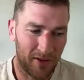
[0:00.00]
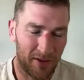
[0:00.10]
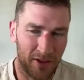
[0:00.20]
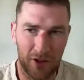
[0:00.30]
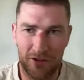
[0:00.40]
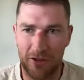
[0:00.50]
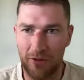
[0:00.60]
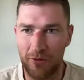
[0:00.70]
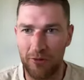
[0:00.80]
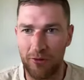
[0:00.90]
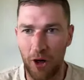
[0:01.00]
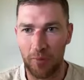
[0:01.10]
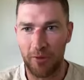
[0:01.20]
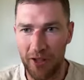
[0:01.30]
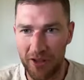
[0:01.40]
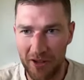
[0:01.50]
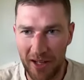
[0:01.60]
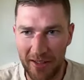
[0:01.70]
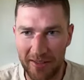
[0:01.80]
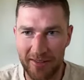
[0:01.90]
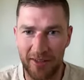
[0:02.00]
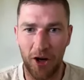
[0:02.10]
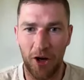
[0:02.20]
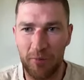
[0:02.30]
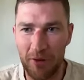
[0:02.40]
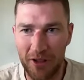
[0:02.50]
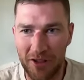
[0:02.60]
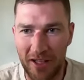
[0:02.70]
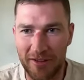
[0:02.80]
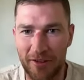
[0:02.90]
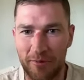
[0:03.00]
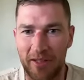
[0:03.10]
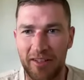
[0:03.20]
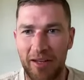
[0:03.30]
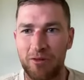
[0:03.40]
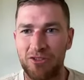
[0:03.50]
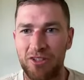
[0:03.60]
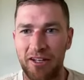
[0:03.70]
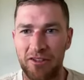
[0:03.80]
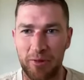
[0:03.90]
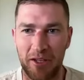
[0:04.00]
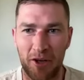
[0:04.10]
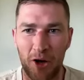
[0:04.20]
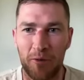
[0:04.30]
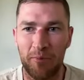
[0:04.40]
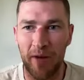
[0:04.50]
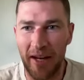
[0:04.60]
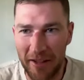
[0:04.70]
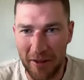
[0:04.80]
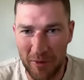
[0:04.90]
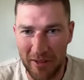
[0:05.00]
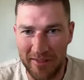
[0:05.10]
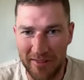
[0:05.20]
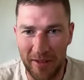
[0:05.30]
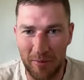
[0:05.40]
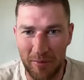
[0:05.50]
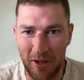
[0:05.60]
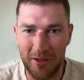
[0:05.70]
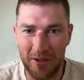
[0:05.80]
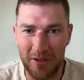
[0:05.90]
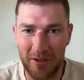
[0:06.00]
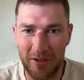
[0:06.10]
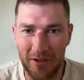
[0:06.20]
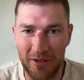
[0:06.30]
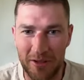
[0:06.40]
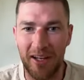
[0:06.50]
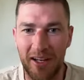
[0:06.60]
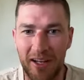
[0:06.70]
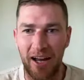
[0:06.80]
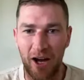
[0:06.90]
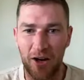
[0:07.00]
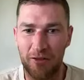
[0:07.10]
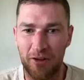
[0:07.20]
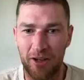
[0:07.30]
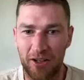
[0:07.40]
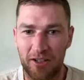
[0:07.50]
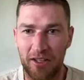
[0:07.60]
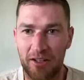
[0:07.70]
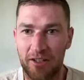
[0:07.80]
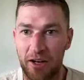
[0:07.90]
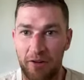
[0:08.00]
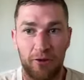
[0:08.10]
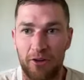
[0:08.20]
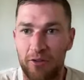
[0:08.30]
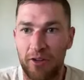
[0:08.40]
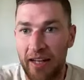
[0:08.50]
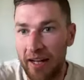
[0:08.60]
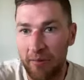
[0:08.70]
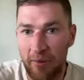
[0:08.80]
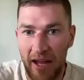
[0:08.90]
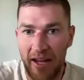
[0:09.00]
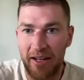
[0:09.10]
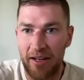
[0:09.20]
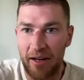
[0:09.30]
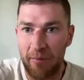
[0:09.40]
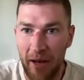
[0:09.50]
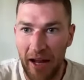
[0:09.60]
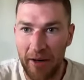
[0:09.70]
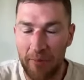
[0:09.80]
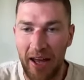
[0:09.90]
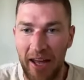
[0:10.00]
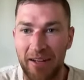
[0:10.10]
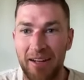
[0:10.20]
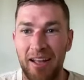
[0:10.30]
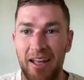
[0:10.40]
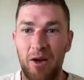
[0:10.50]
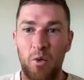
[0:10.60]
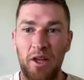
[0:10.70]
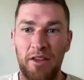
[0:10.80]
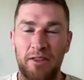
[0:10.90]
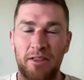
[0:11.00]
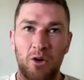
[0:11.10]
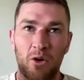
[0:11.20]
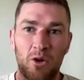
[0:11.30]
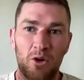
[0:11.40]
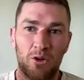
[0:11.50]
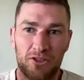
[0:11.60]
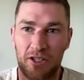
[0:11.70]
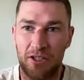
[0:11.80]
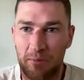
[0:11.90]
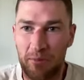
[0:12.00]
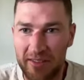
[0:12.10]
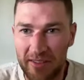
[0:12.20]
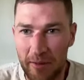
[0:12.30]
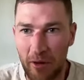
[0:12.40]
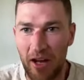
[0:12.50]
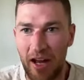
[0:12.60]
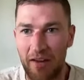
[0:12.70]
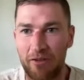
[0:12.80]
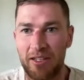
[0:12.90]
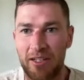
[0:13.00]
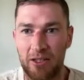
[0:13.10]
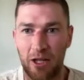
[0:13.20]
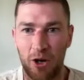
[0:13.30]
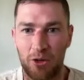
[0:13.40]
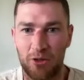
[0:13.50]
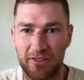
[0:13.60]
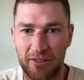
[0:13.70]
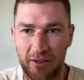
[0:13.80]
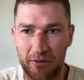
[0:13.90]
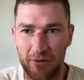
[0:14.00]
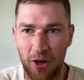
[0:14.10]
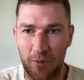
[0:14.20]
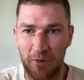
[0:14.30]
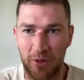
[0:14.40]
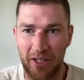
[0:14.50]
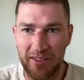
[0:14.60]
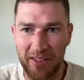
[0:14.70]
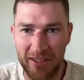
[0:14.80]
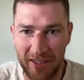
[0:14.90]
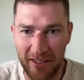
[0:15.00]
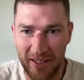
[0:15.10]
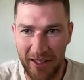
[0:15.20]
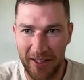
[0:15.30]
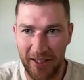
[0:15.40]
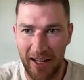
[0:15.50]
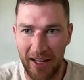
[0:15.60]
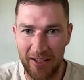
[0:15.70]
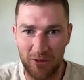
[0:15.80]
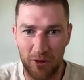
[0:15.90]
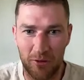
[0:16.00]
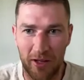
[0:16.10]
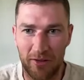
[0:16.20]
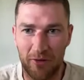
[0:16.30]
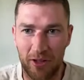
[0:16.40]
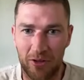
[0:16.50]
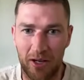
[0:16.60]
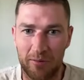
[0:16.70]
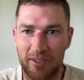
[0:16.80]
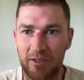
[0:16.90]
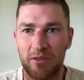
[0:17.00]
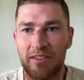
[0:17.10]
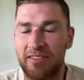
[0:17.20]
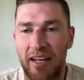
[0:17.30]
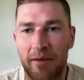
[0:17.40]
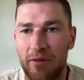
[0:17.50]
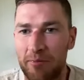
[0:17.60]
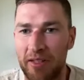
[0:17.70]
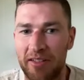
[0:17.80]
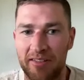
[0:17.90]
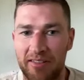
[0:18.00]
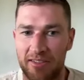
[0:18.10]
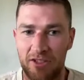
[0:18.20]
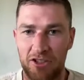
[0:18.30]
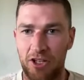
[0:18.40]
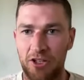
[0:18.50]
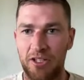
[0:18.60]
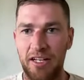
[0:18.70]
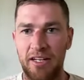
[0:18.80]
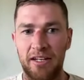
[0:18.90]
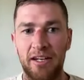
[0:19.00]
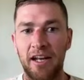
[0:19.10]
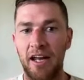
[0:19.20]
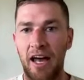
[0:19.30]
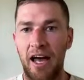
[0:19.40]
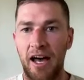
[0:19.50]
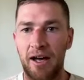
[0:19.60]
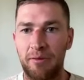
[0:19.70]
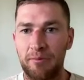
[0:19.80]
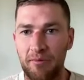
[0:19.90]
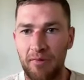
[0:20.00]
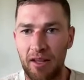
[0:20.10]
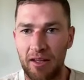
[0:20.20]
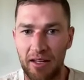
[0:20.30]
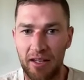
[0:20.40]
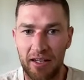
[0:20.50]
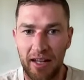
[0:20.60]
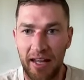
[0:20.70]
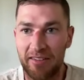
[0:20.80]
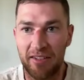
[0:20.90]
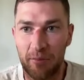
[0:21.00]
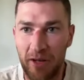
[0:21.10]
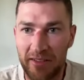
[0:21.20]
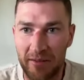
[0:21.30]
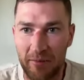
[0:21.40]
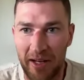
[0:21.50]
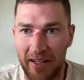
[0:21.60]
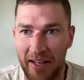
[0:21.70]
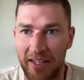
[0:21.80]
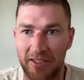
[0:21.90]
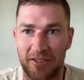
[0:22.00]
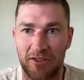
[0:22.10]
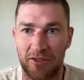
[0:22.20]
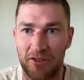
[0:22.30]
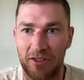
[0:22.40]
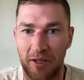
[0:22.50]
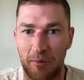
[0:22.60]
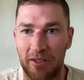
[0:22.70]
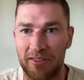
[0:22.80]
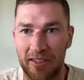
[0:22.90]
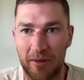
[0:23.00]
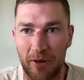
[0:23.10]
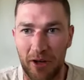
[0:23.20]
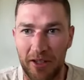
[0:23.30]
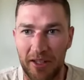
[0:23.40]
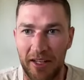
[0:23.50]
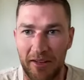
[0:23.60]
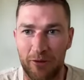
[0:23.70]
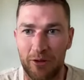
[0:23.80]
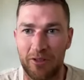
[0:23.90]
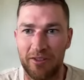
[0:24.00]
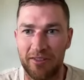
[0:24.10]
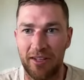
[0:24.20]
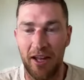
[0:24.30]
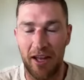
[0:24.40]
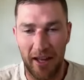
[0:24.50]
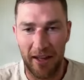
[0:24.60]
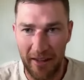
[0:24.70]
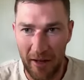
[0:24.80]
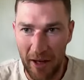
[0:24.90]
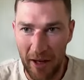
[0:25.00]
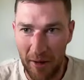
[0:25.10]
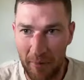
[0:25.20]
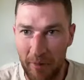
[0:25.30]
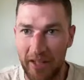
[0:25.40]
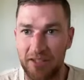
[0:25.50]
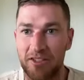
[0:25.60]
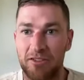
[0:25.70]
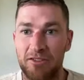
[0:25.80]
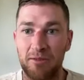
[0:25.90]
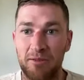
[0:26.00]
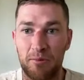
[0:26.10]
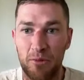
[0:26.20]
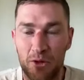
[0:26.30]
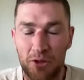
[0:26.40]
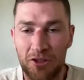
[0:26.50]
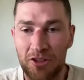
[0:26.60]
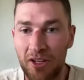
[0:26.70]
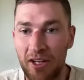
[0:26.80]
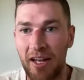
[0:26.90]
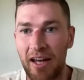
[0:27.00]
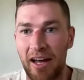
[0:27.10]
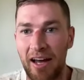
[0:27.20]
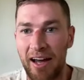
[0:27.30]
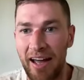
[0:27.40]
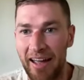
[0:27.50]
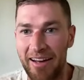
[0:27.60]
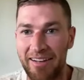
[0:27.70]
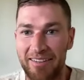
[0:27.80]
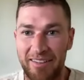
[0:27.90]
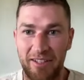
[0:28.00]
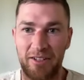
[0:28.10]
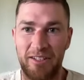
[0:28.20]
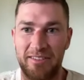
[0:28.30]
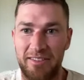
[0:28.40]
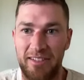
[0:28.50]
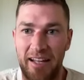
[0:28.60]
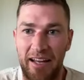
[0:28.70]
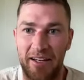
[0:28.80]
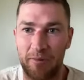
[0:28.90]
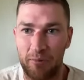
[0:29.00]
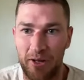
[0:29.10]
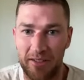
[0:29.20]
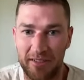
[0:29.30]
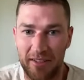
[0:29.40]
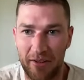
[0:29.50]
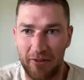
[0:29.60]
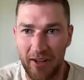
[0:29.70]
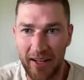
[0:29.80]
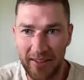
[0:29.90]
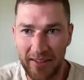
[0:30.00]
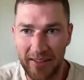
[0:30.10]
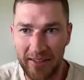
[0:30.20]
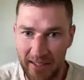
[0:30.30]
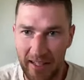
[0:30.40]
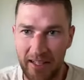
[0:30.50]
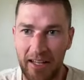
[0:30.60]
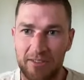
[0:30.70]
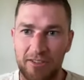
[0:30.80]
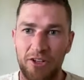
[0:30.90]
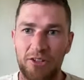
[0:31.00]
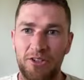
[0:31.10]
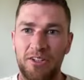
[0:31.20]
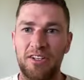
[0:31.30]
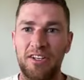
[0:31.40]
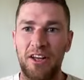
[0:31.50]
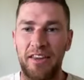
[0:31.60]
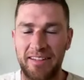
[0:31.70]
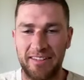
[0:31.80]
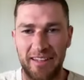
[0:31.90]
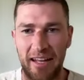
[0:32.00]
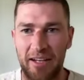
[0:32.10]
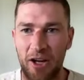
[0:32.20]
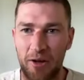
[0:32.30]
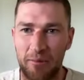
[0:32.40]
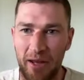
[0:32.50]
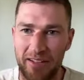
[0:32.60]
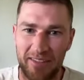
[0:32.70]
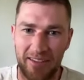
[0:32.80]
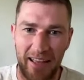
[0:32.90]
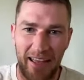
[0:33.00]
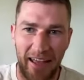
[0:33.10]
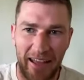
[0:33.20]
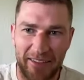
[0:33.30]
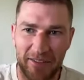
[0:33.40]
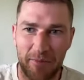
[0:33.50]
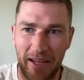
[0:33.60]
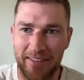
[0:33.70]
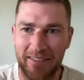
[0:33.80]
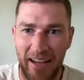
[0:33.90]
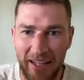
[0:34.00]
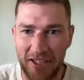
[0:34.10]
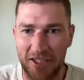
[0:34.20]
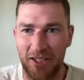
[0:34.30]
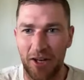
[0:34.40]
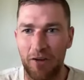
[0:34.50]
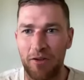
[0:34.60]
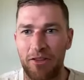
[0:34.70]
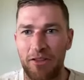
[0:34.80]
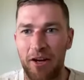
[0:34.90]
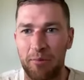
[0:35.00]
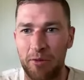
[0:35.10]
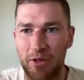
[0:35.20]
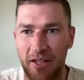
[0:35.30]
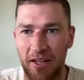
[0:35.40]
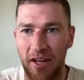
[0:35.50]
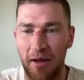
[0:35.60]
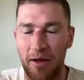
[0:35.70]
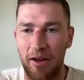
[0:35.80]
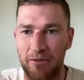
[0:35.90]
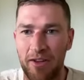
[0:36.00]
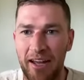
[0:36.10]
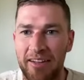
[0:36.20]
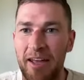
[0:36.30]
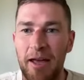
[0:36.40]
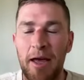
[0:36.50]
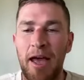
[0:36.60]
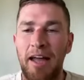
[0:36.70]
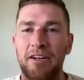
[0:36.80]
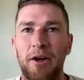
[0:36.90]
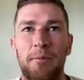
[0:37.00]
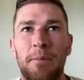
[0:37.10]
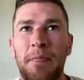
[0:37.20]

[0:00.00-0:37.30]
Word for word: the use of opioid drugs, you know, opioid drugs have been demonstrated to be no better than placebo uh, over, you know, for, for neck pain and, and back pain, with also the placebo having a lower risk of opioid addiction in at twelve month follow-ups. And the same has been shown in, um, in antidepressant medications. Using a placebo can influence the, uh, a patient's mood uh, and decrease the antidepressant effects. Uh, so, you know, that's again going back to their expectation of a therapeutic effect. And, you know,